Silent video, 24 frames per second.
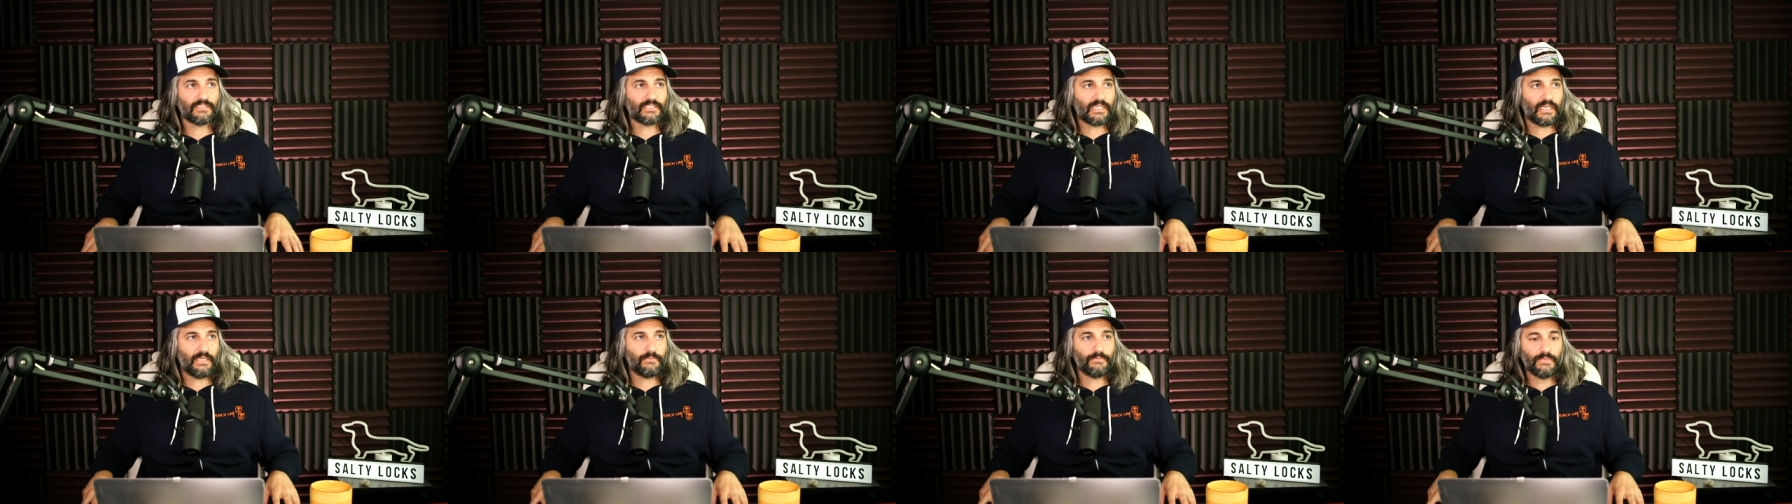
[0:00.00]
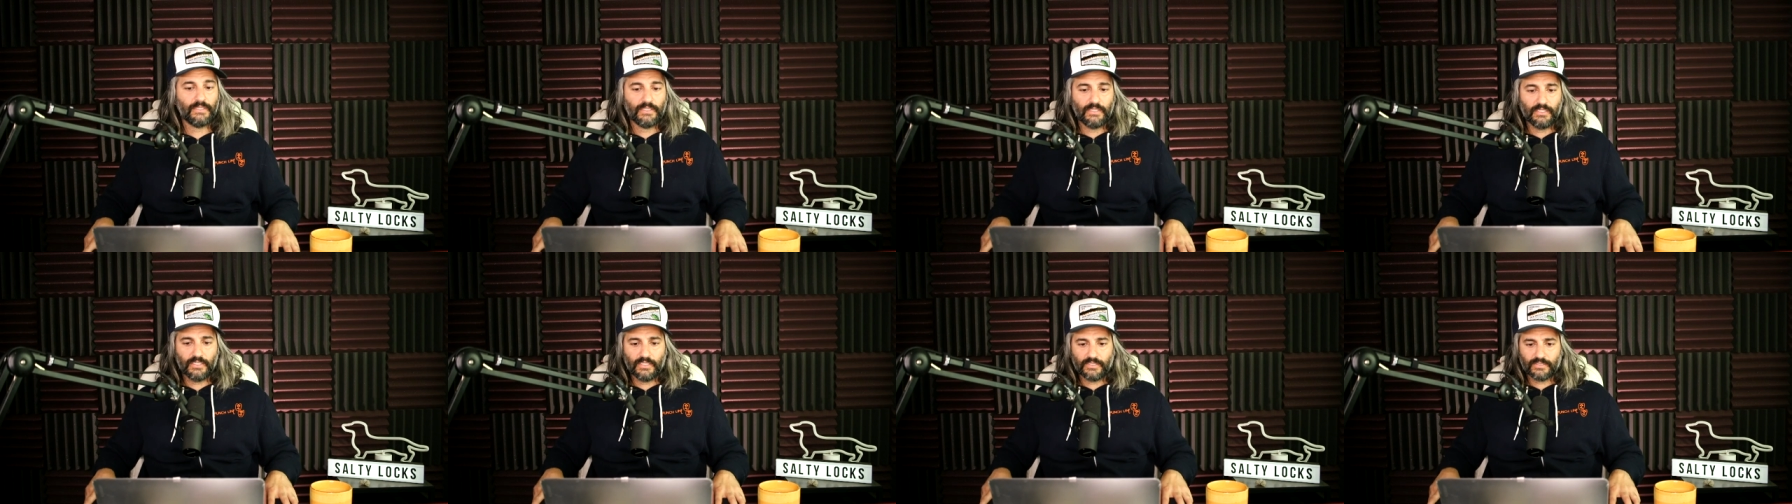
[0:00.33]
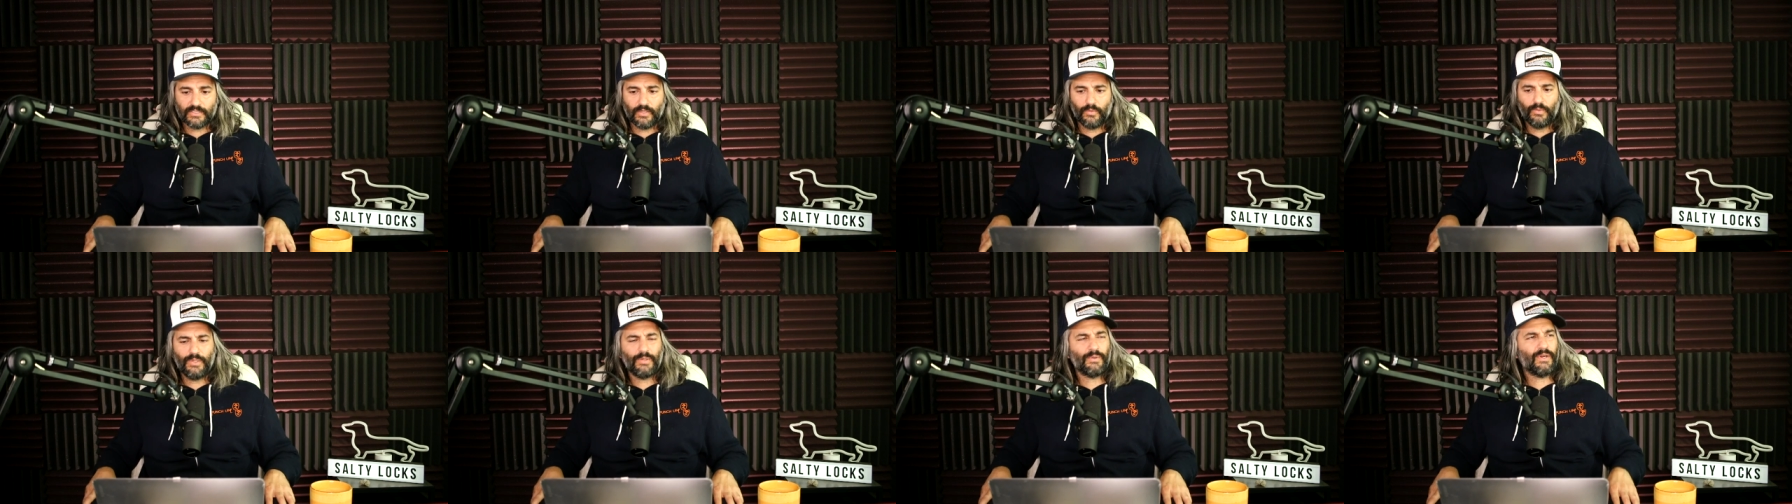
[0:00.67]
time.
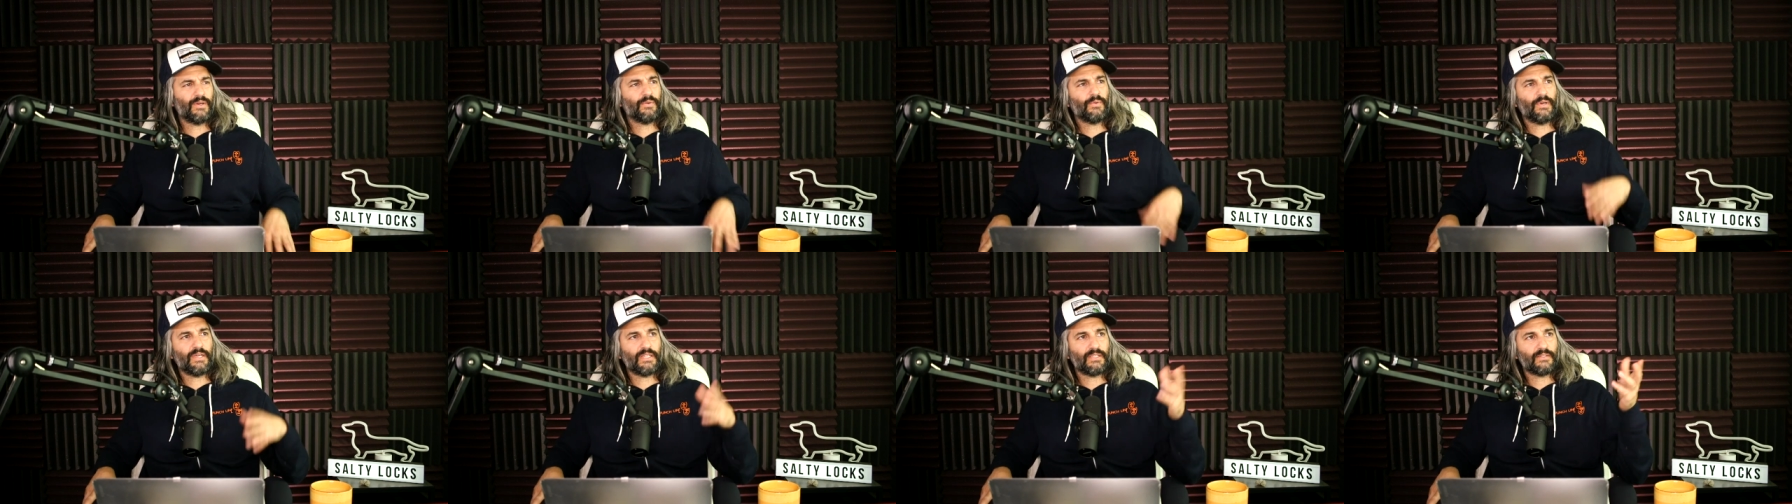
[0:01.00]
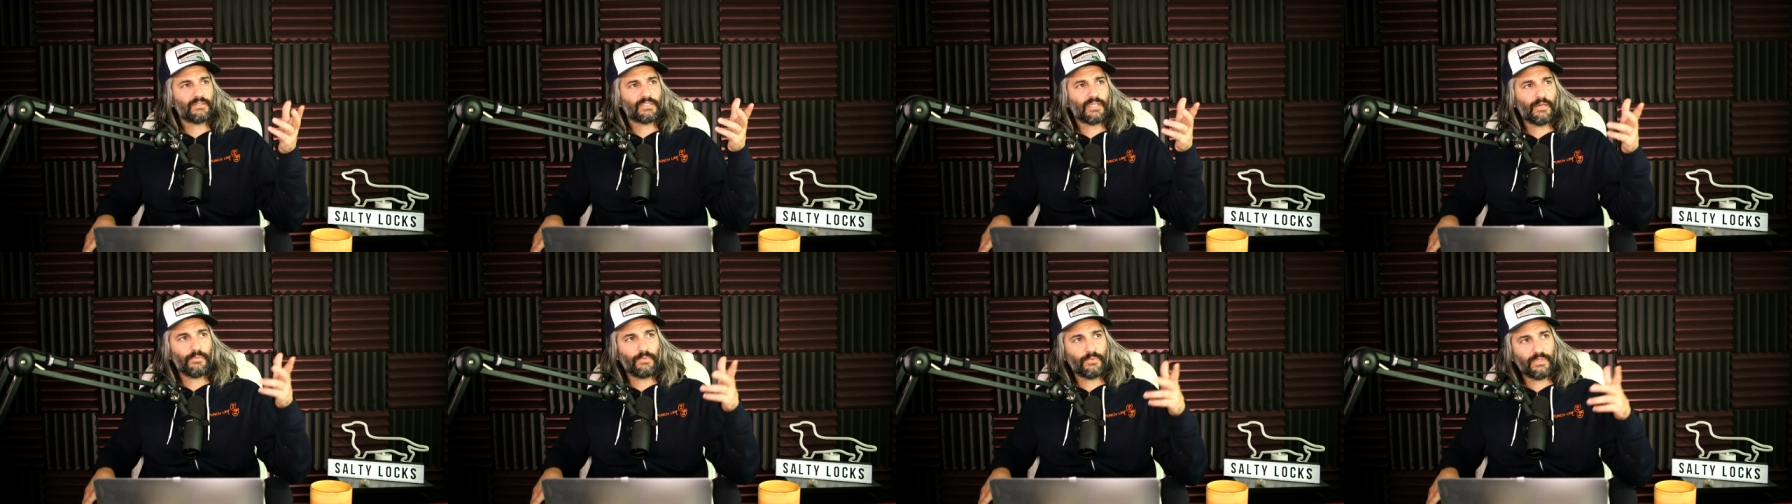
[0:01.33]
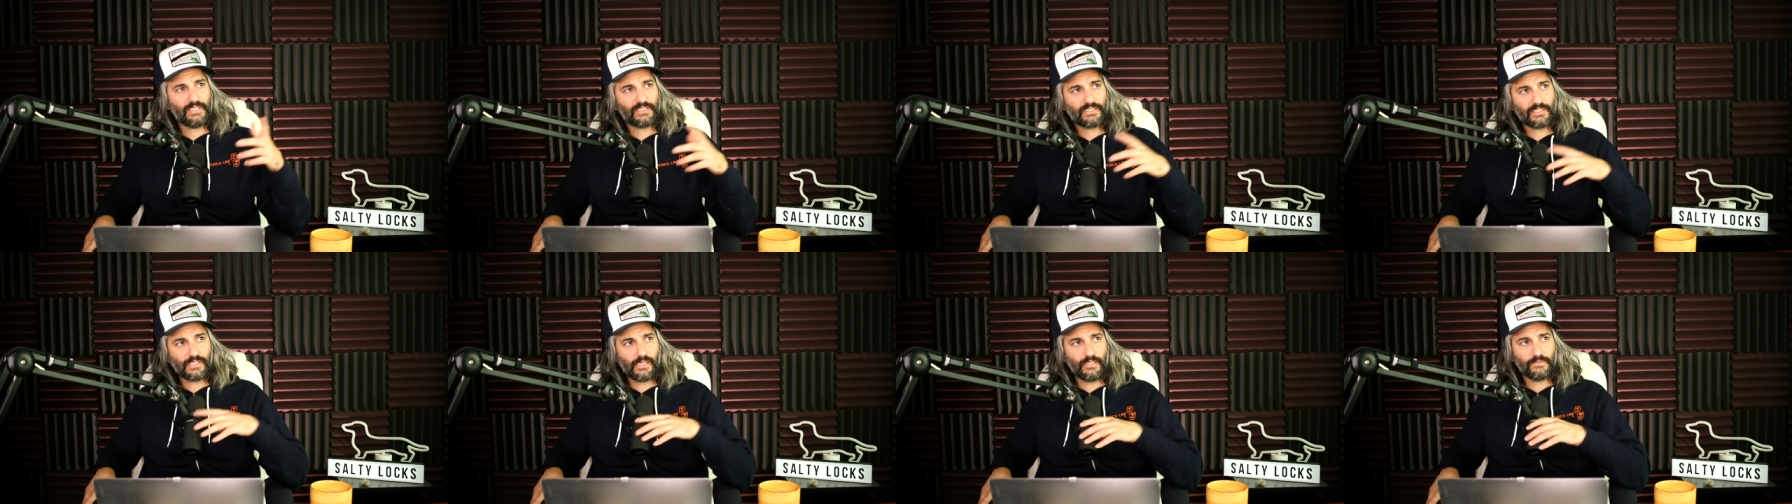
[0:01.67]
So we went, a couple
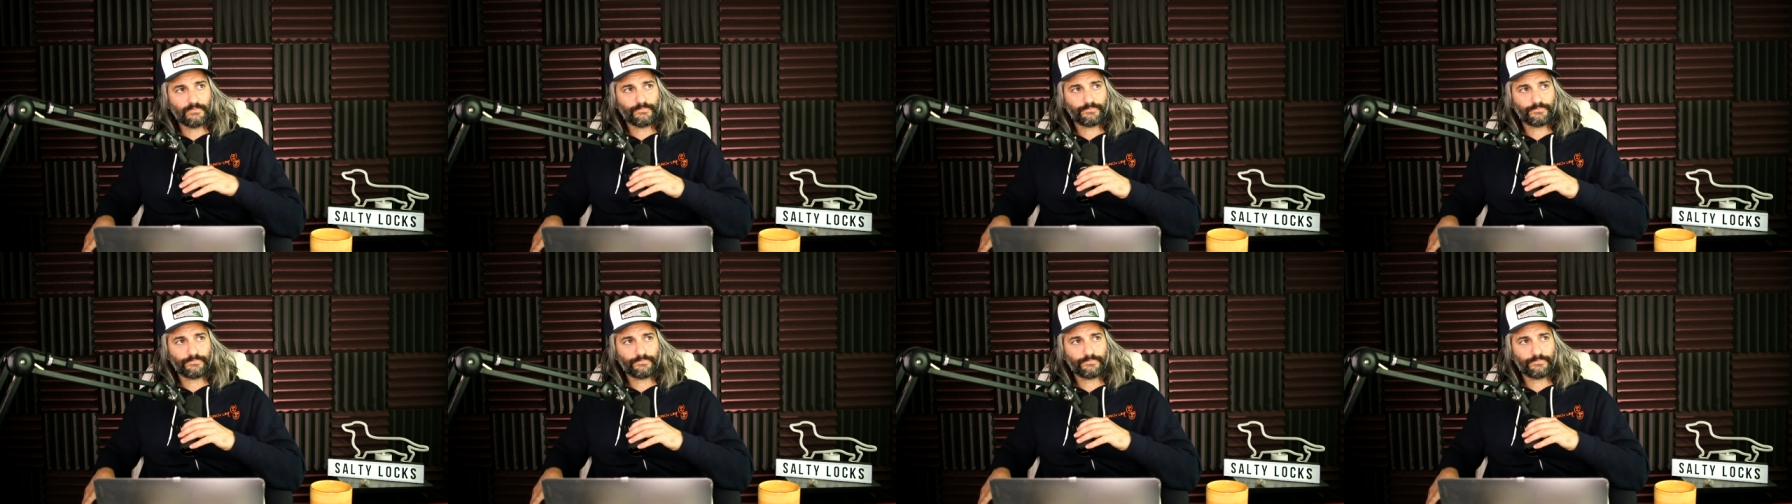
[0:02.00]
weeks ago?